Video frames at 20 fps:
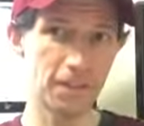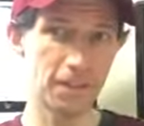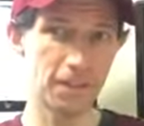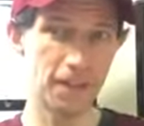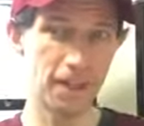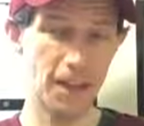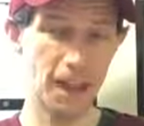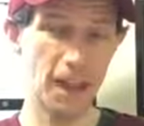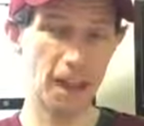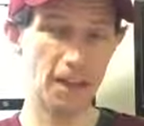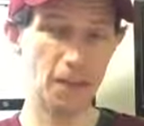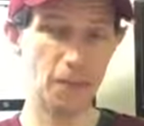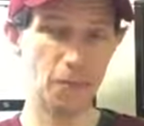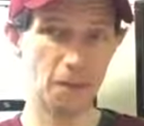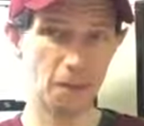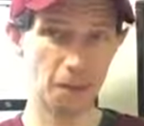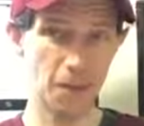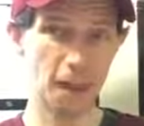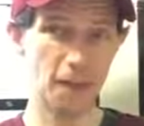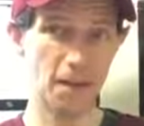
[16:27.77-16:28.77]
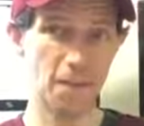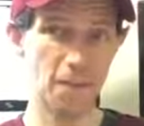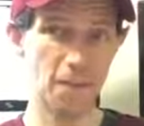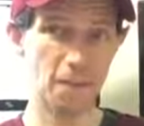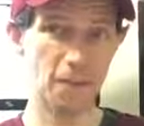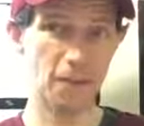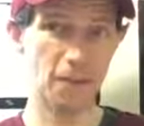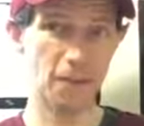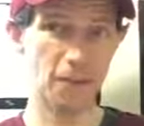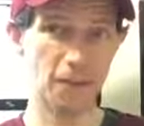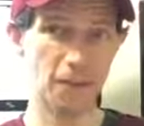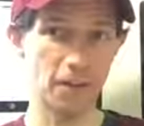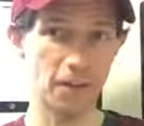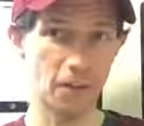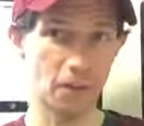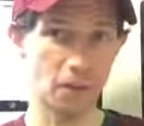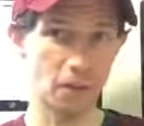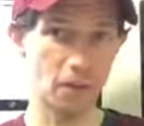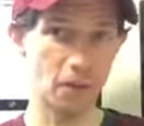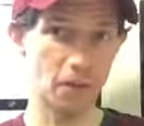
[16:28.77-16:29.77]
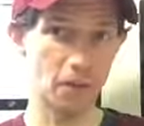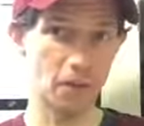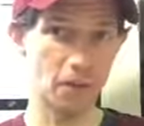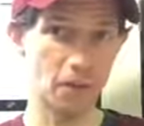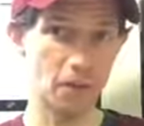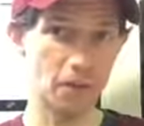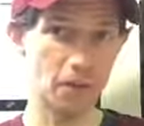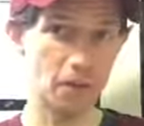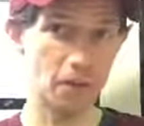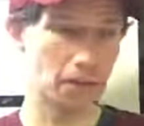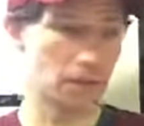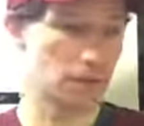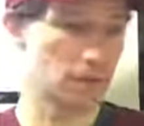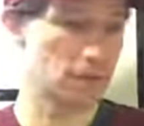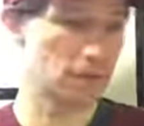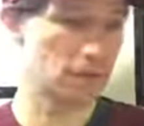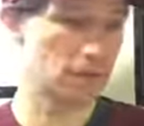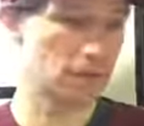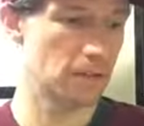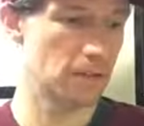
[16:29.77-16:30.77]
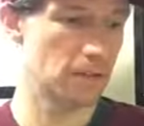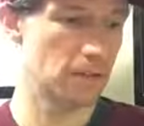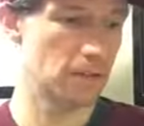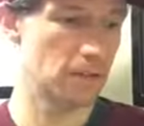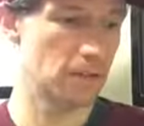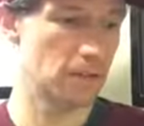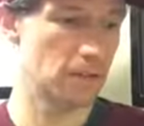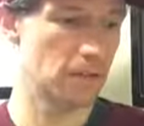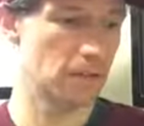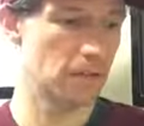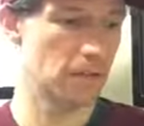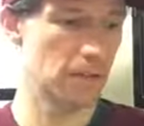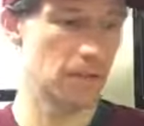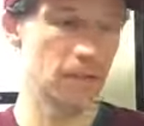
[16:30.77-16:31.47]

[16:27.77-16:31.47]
the actual GAG protein or the